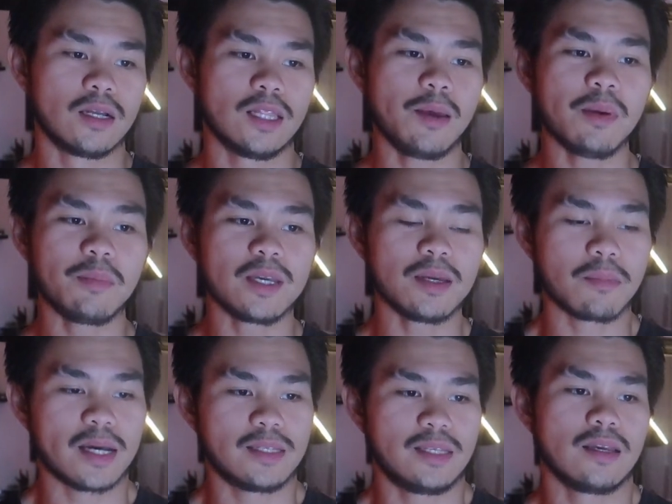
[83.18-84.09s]
Let me begin
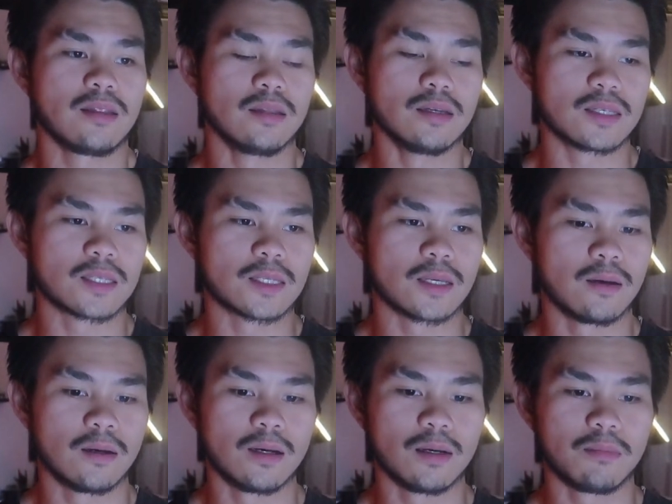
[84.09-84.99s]
by saying this.
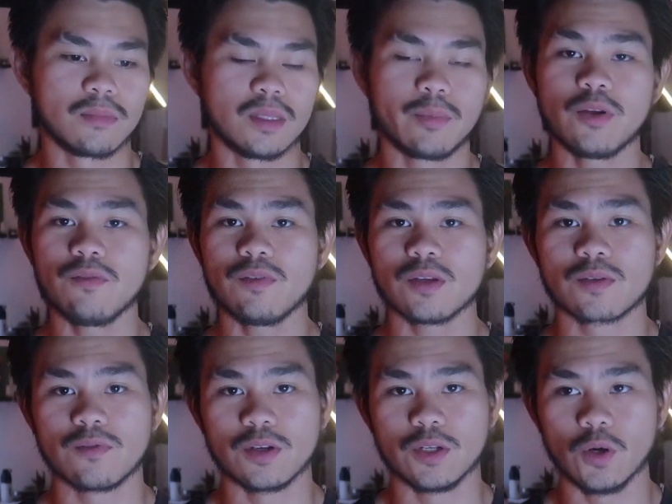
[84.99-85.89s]
The previous
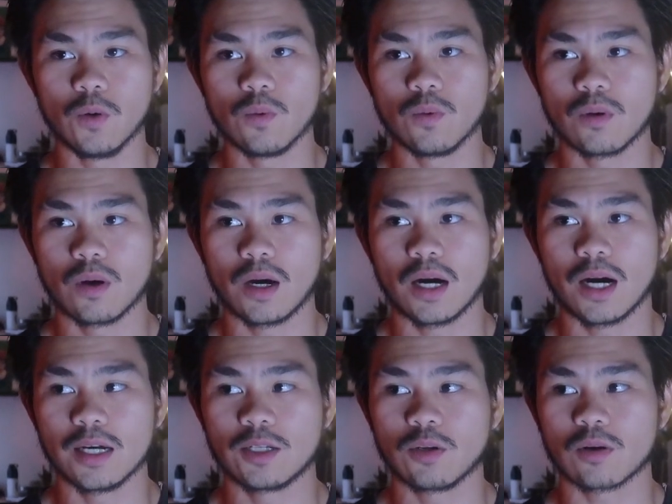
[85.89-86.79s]
video,
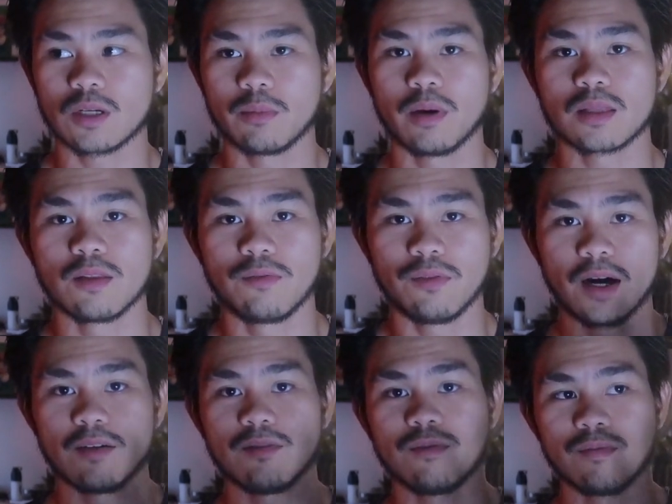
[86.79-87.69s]
I talked about the
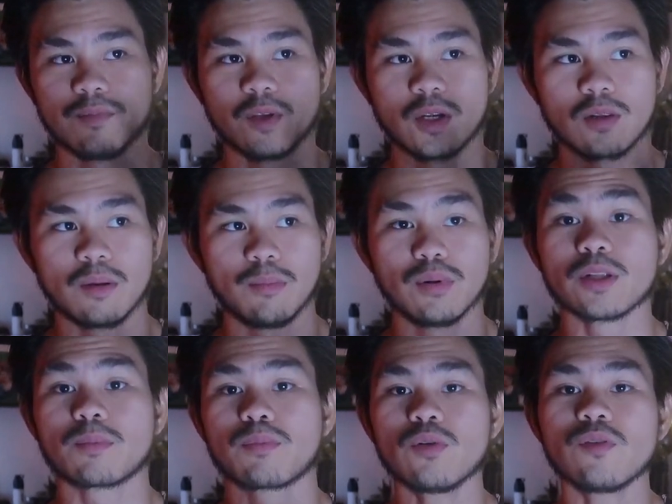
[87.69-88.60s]
5, you know, the
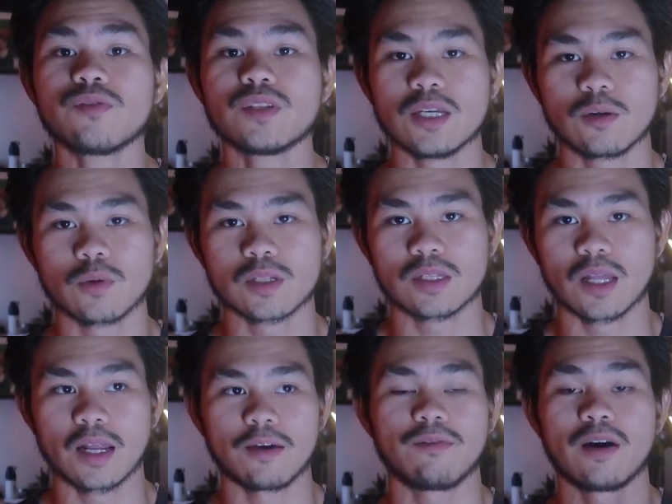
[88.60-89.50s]
bulletproof sequence
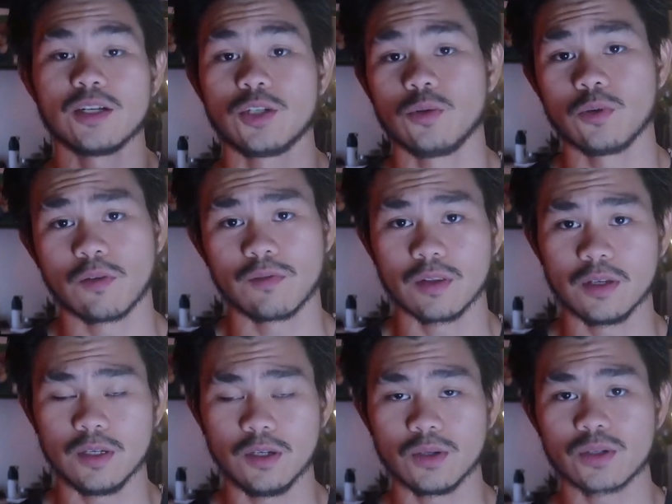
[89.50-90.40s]
that I fine-tuned over the
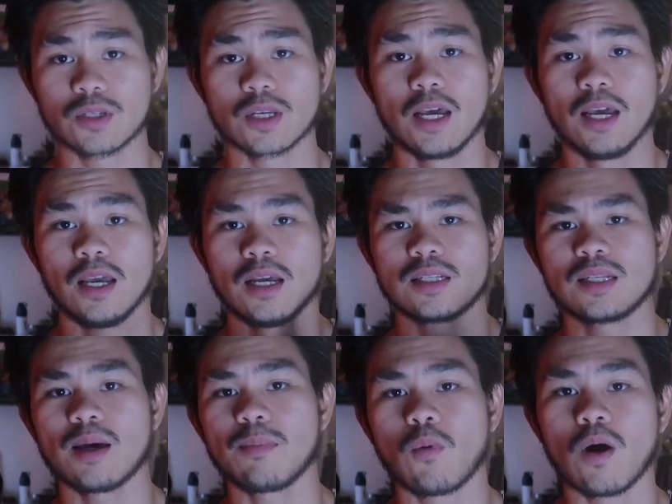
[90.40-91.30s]
years. And
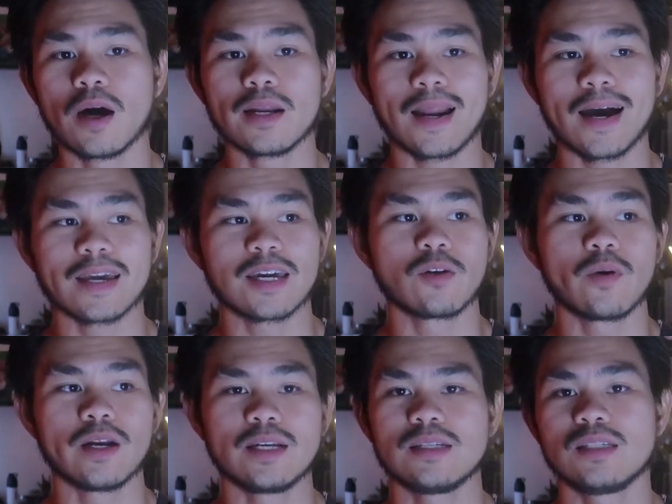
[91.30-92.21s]
step 1, I can
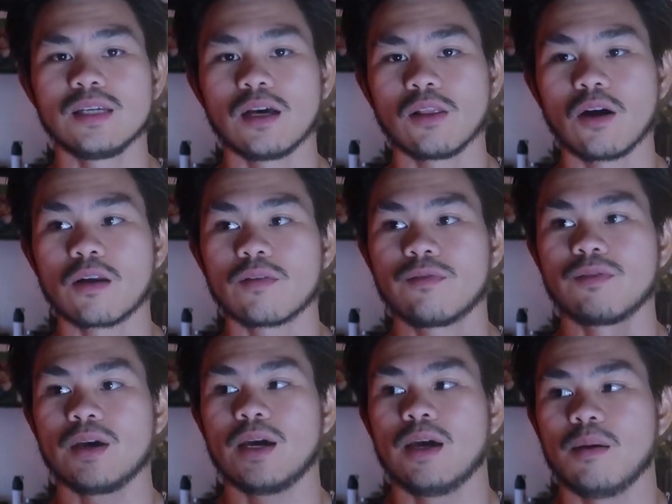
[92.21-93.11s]
already see a lot of
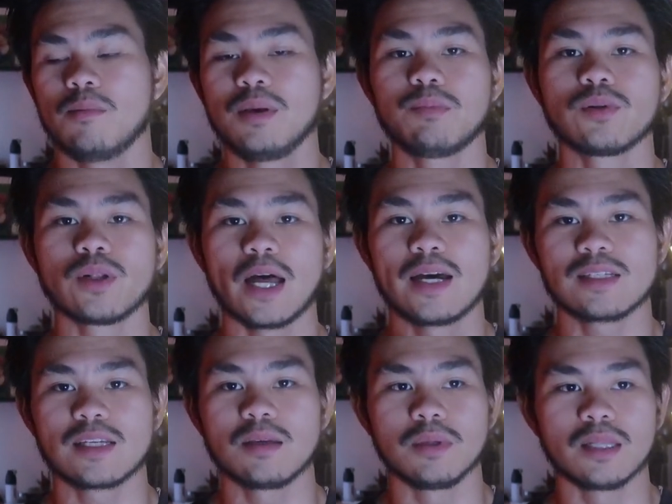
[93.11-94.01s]
people
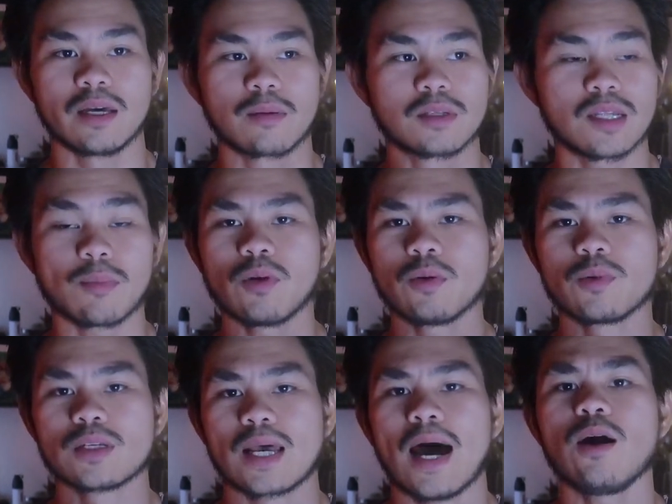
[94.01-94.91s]
asking me, like, step 1
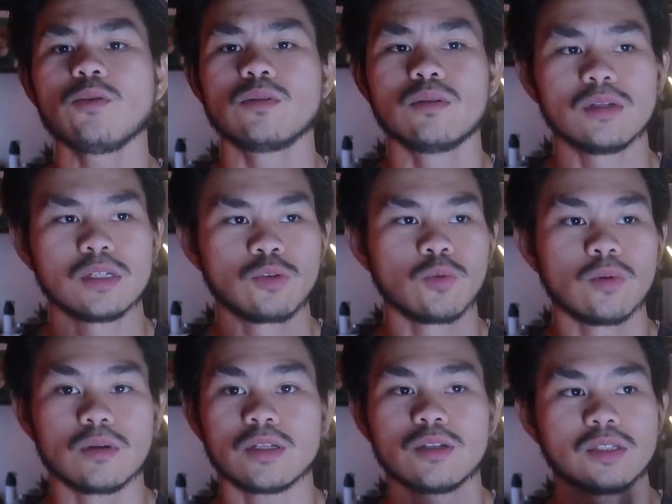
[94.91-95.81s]
was to
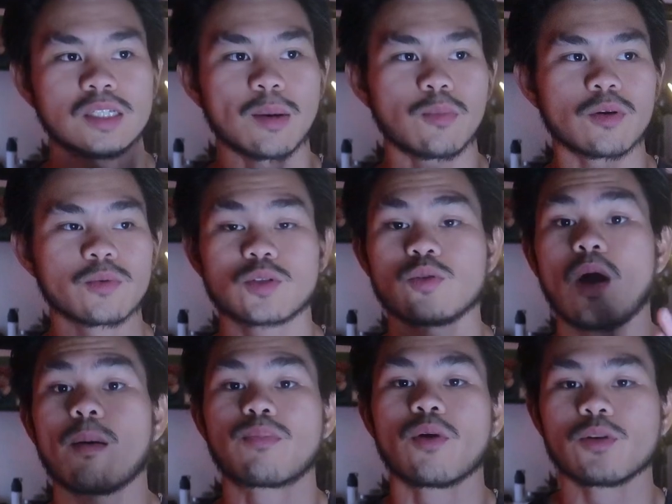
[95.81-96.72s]

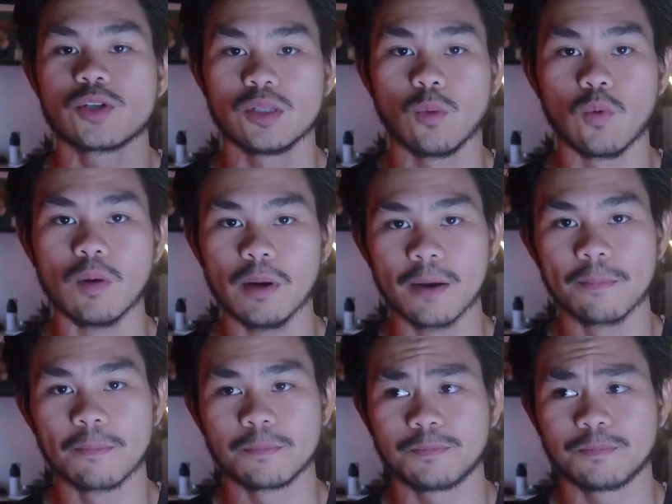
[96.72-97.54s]
approach the woman.